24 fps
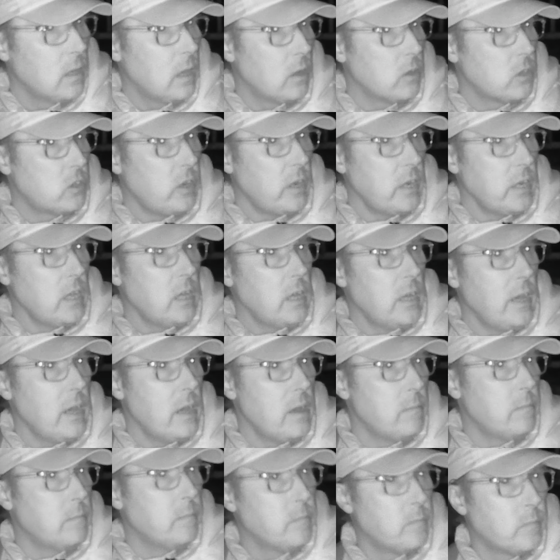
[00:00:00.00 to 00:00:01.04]
I was trying to
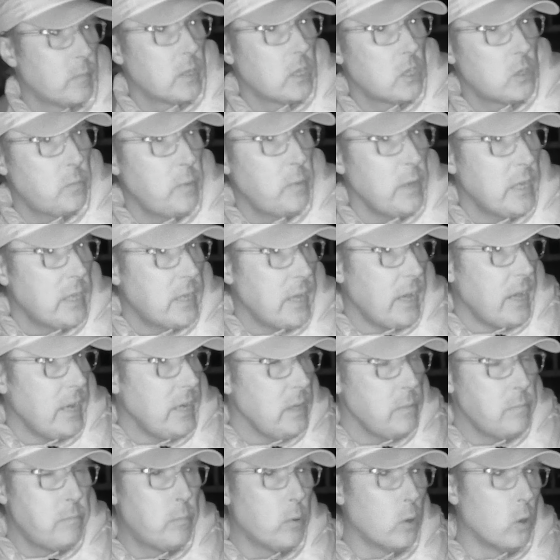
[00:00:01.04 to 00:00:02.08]
um, speak to
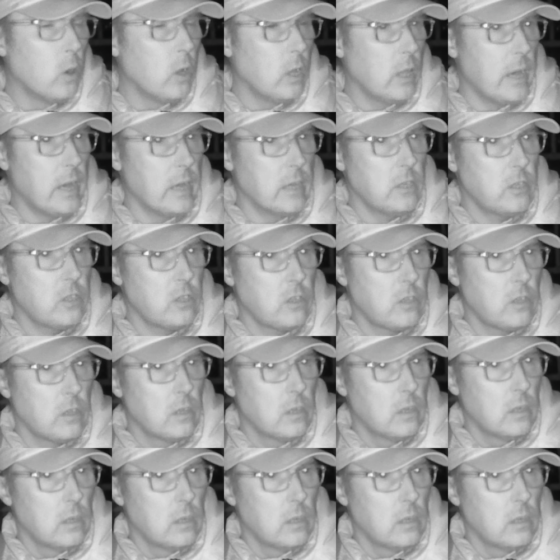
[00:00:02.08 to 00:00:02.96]
any bowlers